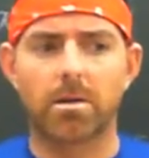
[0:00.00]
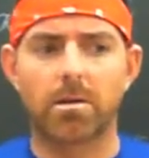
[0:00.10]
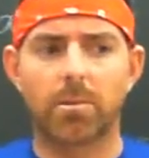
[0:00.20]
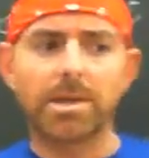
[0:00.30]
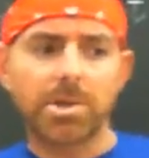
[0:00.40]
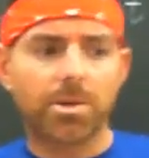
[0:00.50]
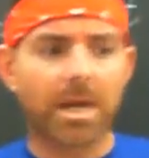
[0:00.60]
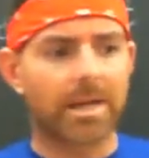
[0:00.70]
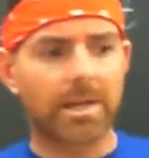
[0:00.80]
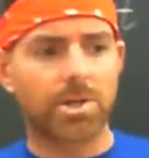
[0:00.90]
When do you
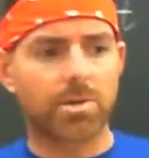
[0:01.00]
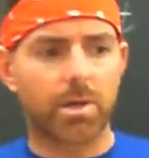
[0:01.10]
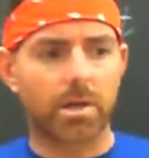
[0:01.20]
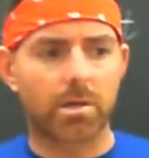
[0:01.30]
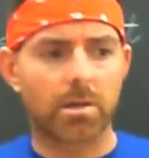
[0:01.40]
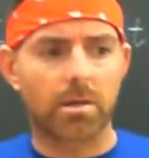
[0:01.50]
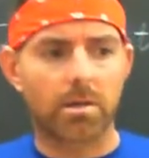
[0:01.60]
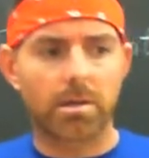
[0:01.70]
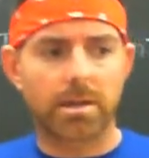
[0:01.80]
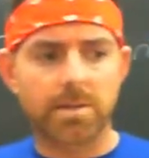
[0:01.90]
get an injury?
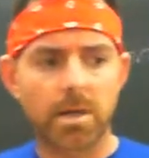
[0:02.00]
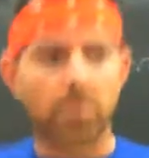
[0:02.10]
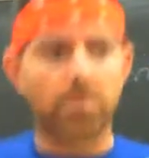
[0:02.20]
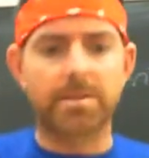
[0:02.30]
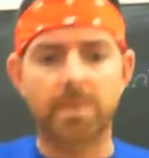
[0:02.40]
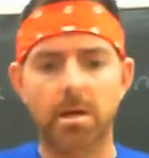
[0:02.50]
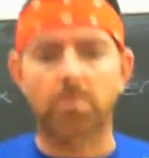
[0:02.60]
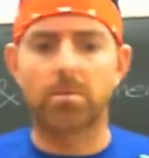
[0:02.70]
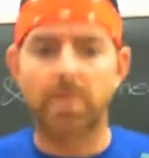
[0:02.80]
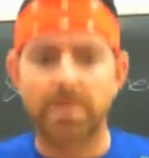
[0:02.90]
Let's go.
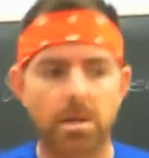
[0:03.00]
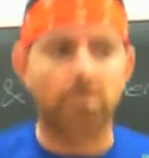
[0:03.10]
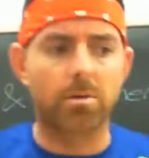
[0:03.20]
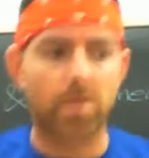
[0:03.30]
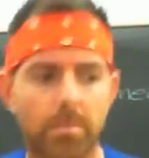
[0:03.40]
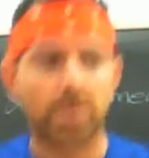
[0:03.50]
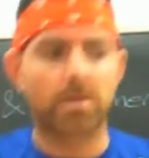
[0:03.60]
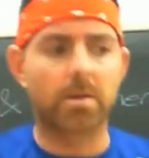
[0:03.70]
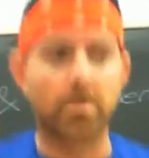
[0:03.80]
Come on.